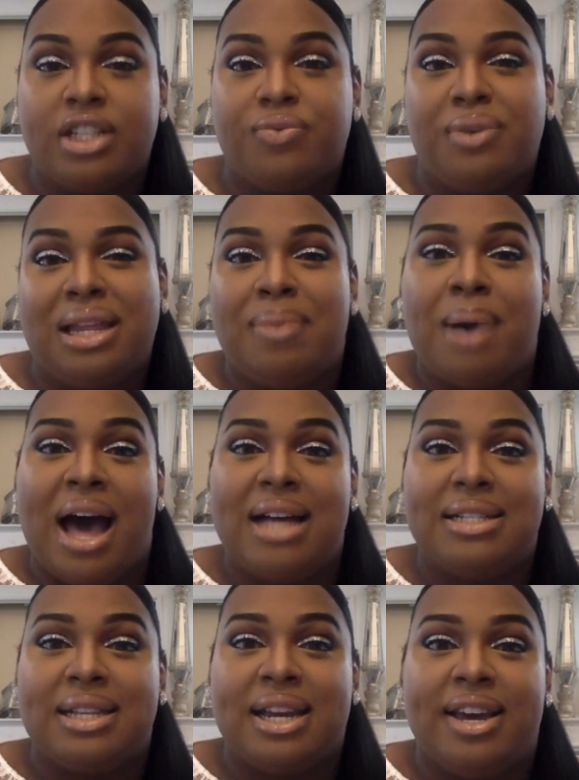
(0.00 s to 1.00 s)
really
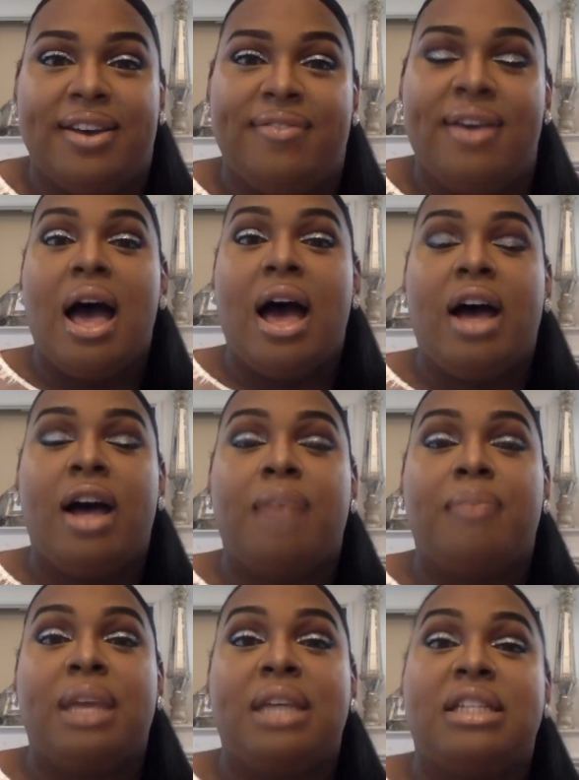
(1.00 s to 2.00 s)
positive.
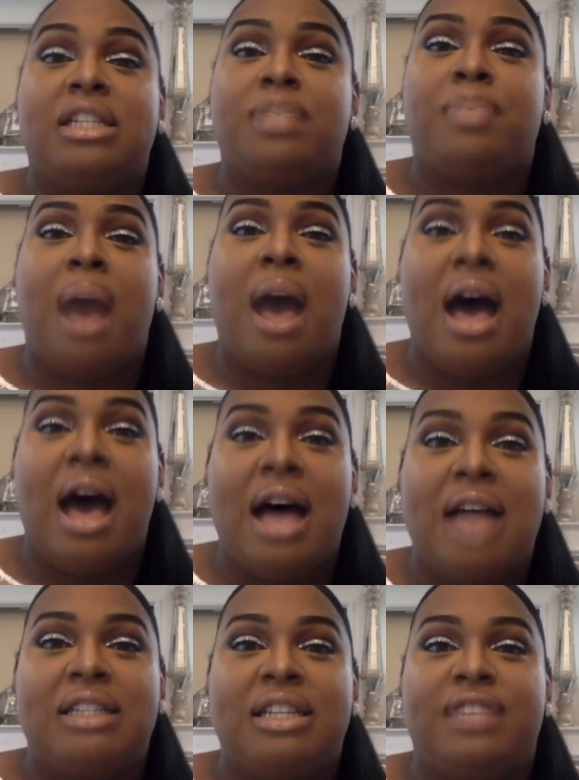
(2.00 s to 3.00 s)
He has such a
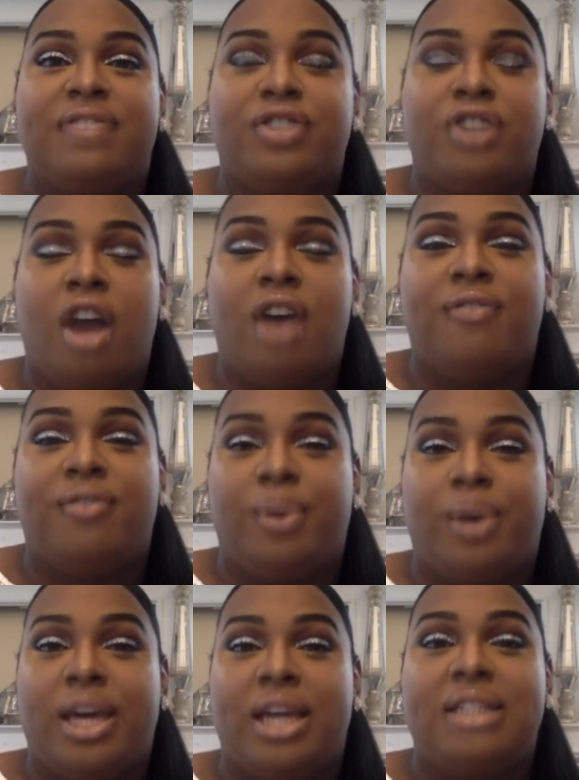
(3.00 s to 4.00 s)
positive, strong
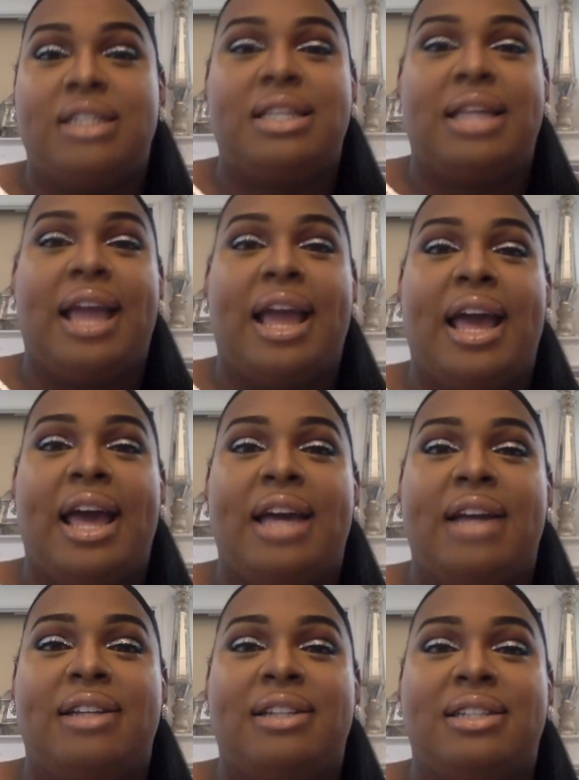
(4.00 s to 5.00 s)
voice,
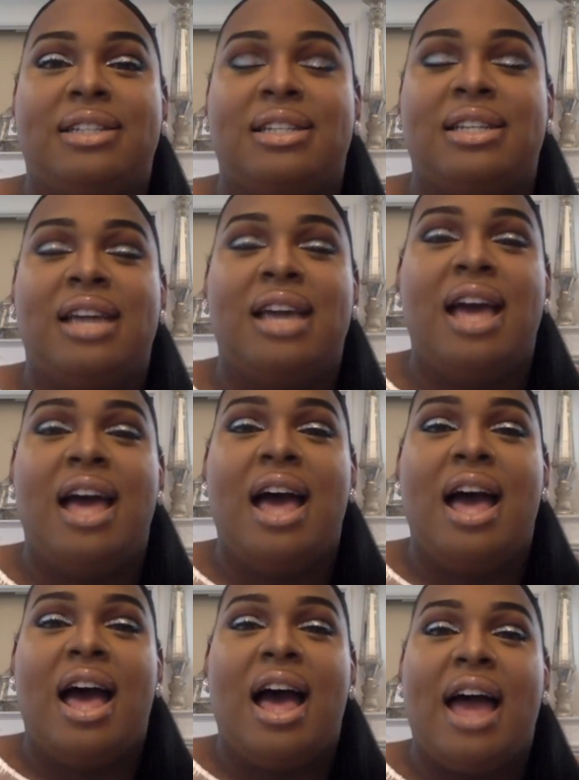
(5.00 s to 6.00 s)
and
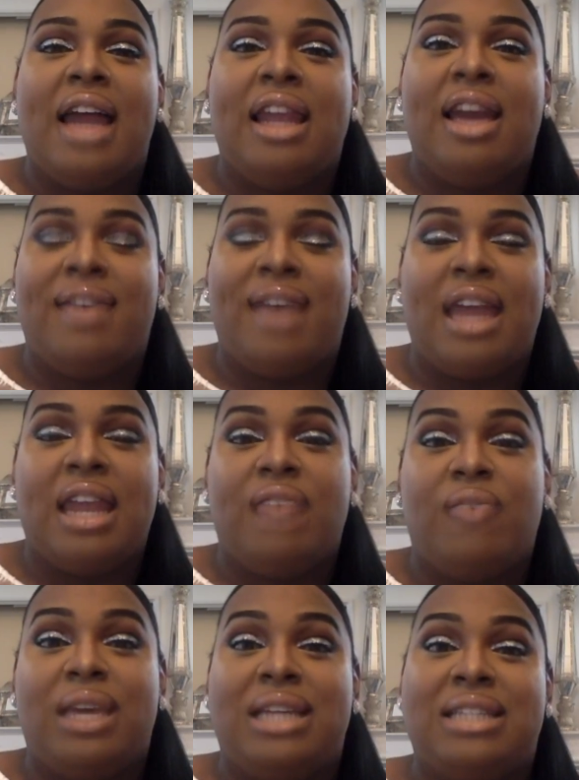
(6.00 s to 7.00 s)
I love it. I love
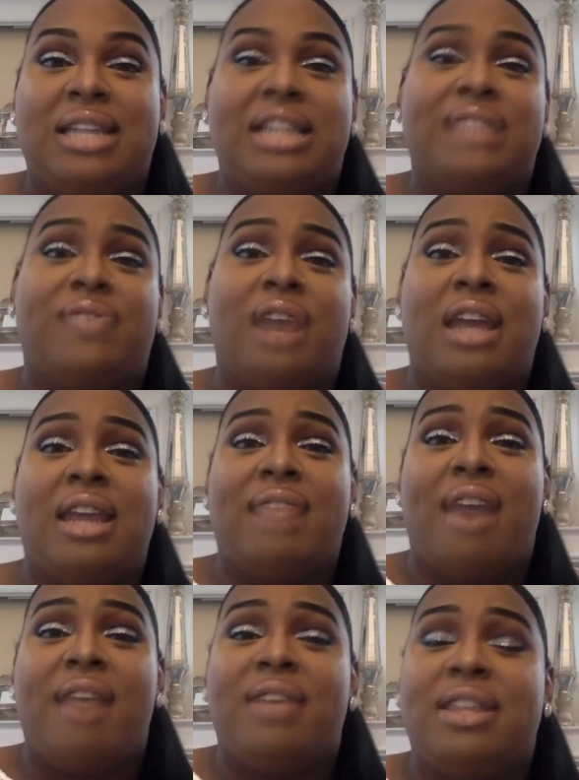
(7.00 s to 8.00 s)
what he stands for. I love
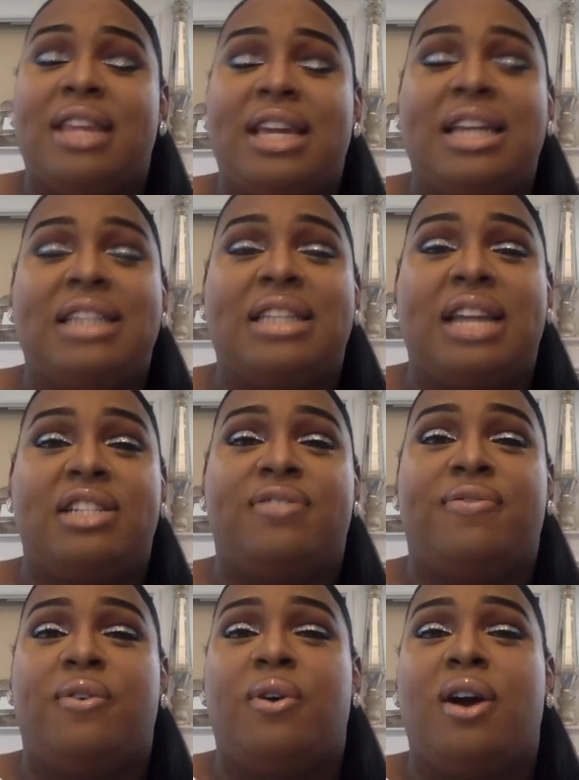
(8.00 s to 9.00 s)
everything he stands
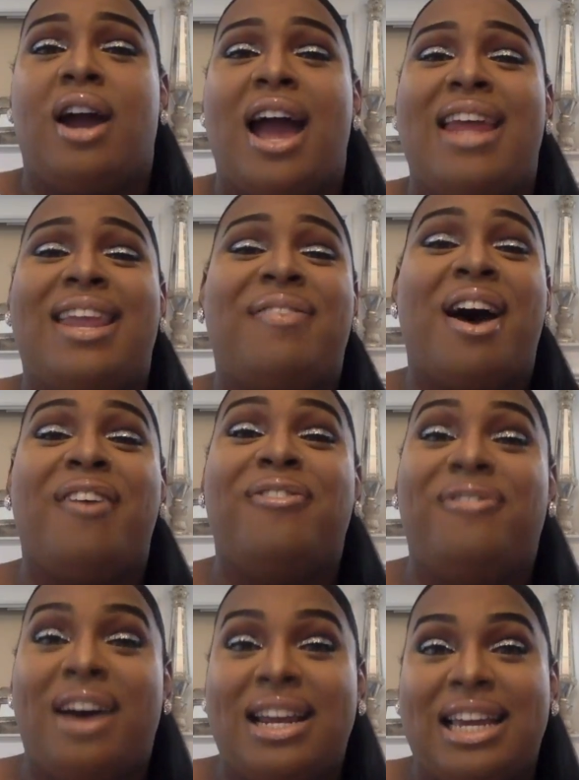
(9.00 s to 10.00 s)
for. I love how
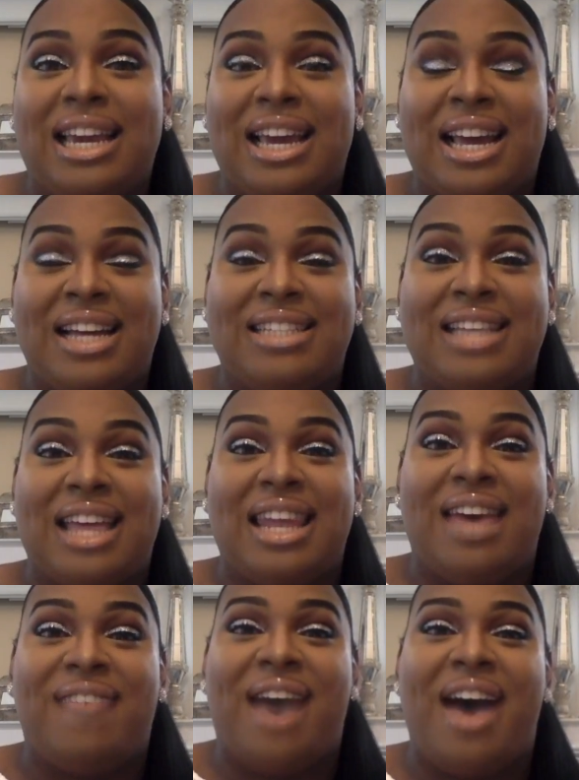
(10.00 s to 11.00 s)
funny he is. I
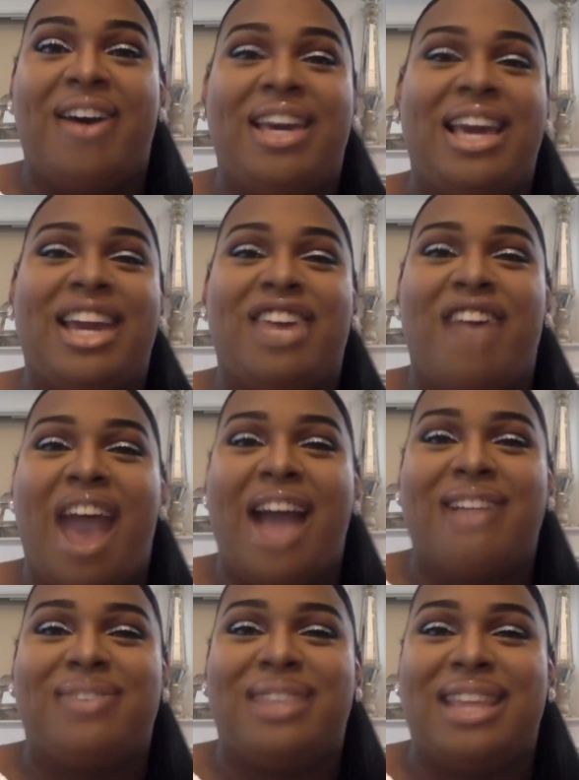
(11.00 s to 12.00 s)
love how he
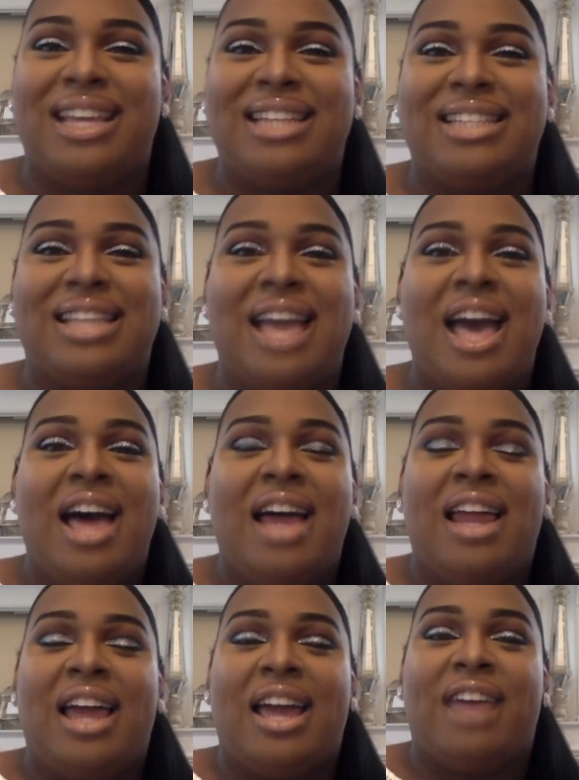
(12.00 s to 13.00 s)
interacts with his
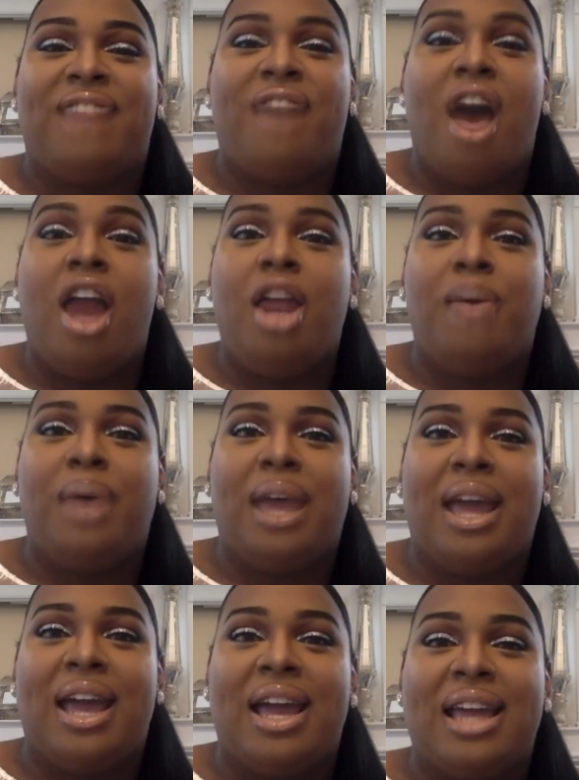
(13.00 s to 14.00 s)
like
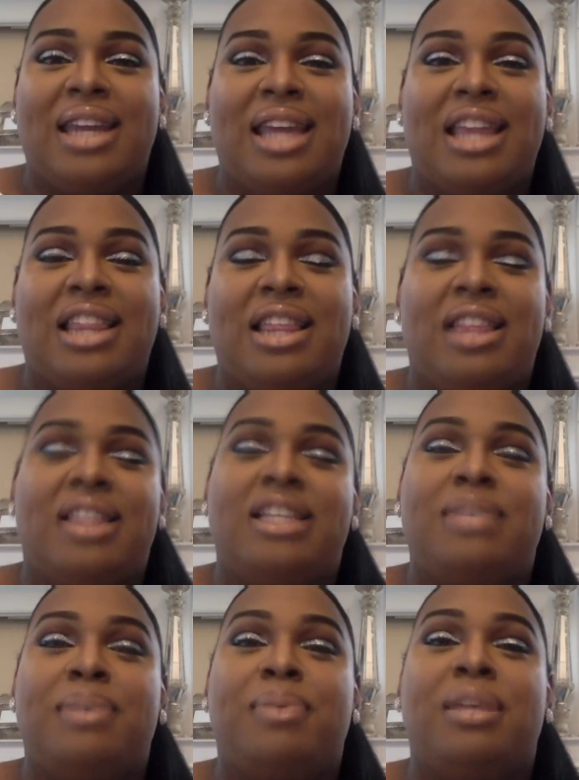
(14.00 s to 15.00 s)
following, and like
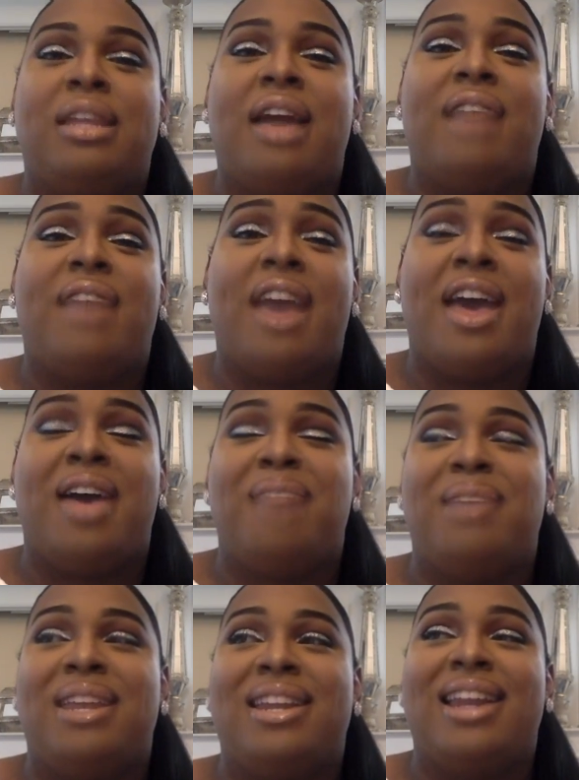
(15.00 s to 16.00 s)
these people love him,
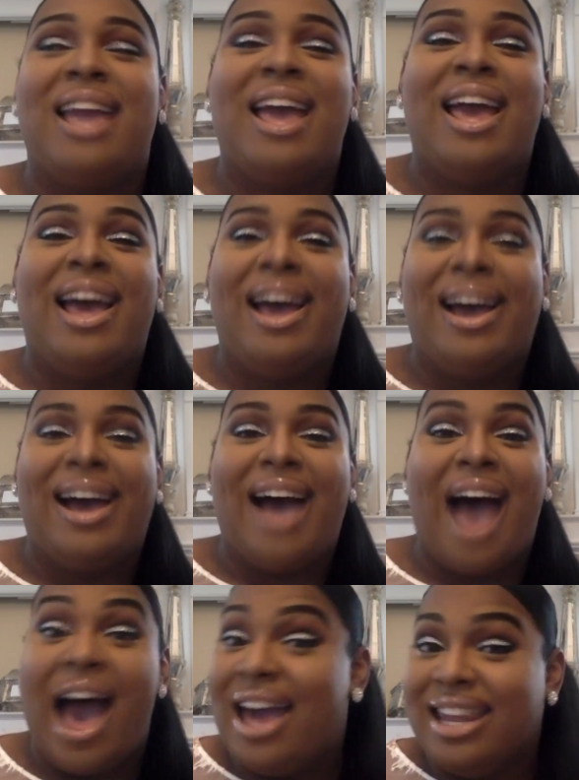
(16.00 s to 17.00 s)
and
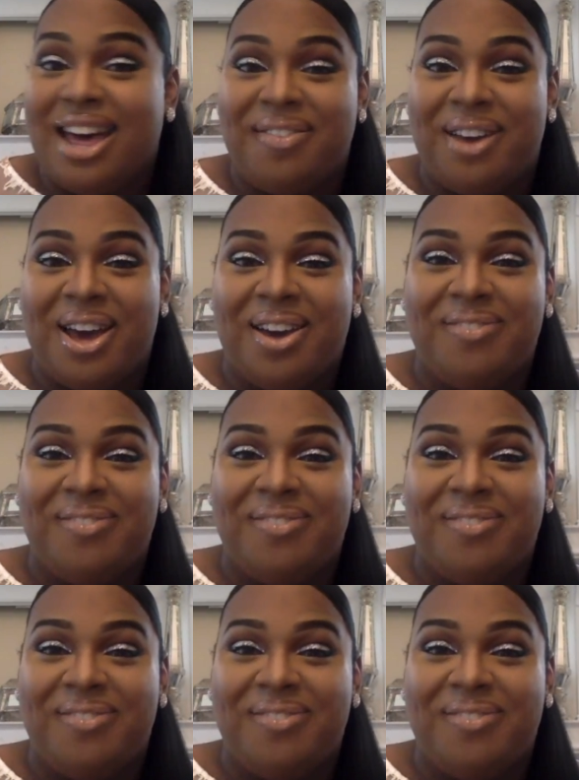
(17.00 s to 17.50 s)
I love him.